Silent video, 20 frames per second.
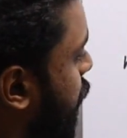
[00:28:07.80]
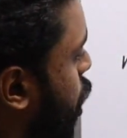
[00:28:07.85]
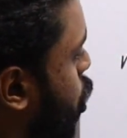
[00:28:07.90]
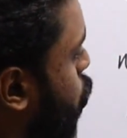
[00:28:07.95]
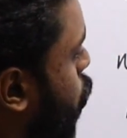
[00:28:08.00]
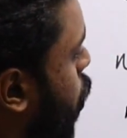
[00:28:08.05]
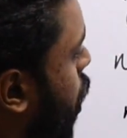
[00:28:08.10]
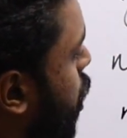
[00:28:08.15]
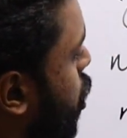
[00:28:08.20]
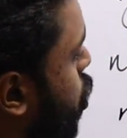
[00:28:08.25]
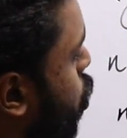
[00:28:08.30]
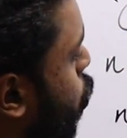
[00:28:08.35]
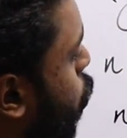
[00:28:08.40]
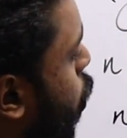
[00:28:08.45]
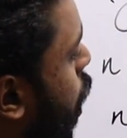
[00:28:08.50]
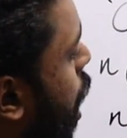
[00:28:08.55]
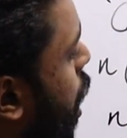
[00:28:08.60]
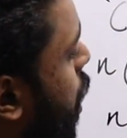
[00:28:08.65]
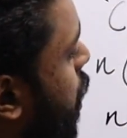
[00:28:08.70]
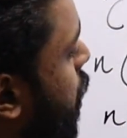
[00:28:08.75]
equal to
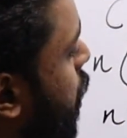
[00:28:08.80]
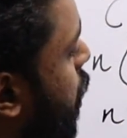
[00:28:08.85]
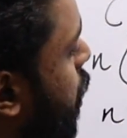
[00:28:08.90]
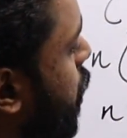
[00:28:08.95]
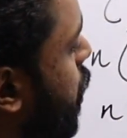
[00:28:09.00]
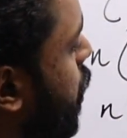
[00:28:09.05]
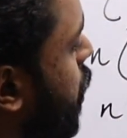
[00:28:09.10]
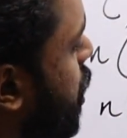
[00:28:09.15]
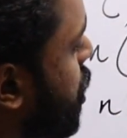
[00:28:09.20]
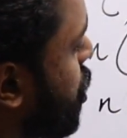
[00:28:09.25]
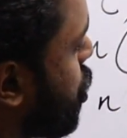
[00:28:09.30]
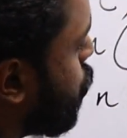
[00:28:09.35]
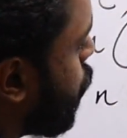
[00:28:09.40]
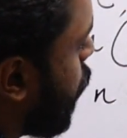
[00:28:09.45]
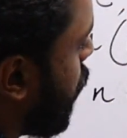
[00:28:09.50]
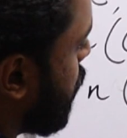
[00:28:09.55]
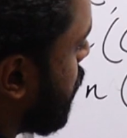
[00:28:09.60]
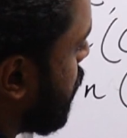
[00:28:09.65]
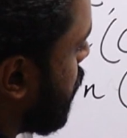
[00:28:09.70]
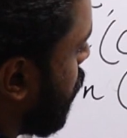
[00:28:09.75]
what?
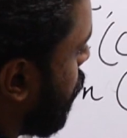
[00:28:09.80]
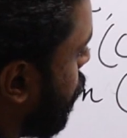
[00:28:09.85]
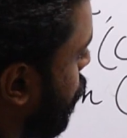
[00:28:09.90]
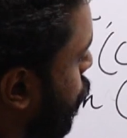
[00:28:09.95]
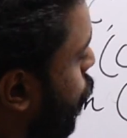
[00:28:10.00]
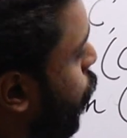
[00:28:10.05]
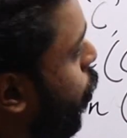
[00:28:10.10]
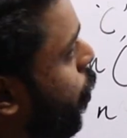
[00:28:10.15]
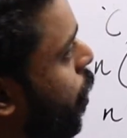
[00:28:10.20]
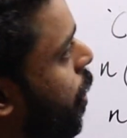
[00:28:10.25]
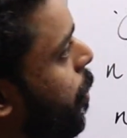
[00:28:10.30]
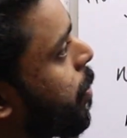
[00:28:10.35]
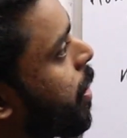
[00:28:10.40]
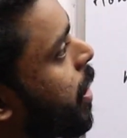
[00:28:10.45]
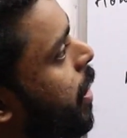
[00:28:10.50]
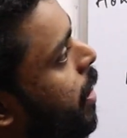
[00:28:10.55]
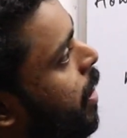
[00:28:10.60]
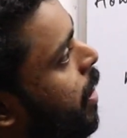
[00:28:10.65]
24.